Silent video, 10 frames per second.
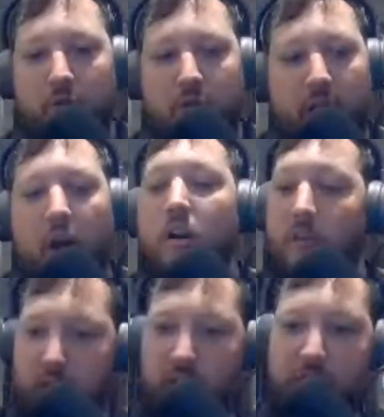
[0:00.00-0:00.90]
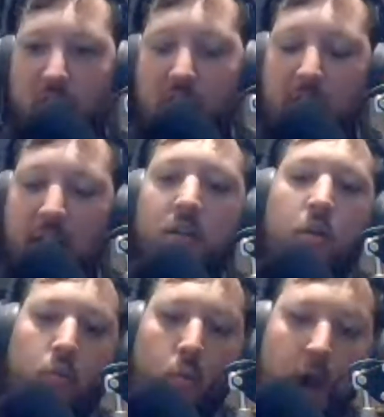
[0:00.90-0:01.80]
to drive you over there, then
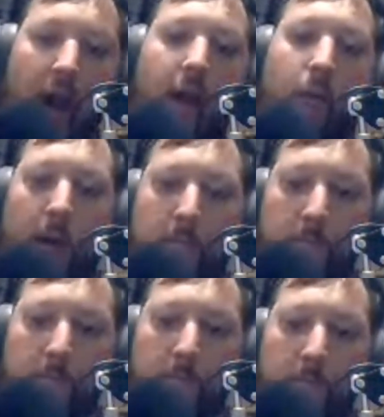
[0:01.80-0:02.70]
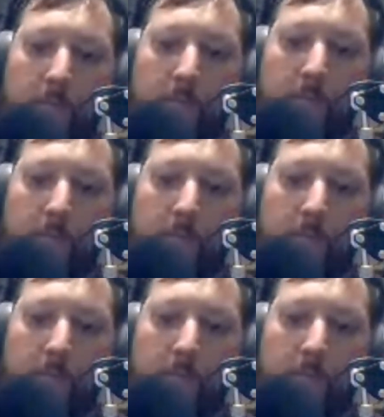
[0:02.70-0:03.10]
fine. We're not going to run